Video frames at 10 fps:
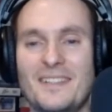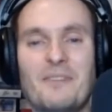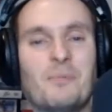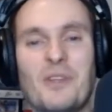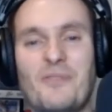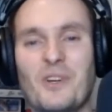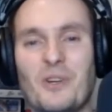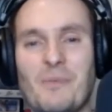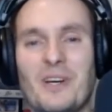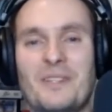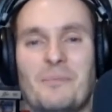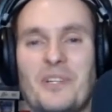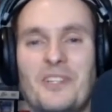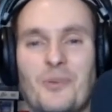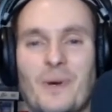Everybody oh, forgot I about the
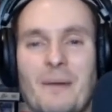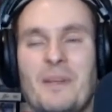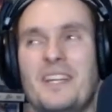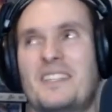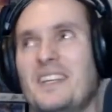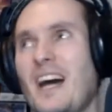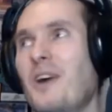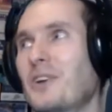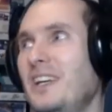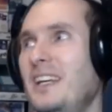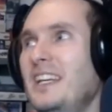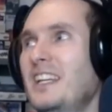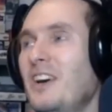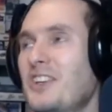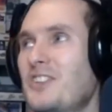British that. one. I mean, it's in our
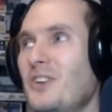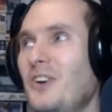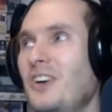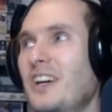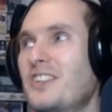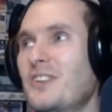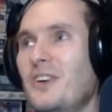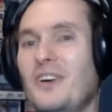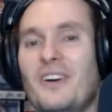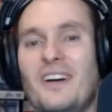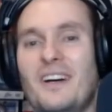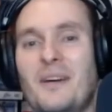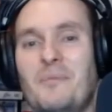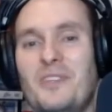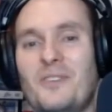now I saw I saw
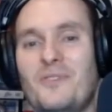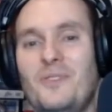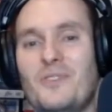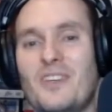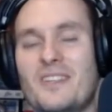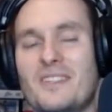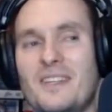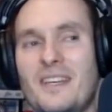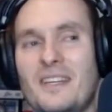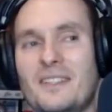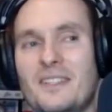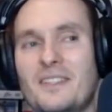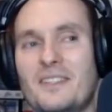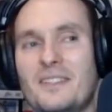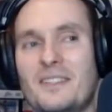uh, a piece of news yesterday. Like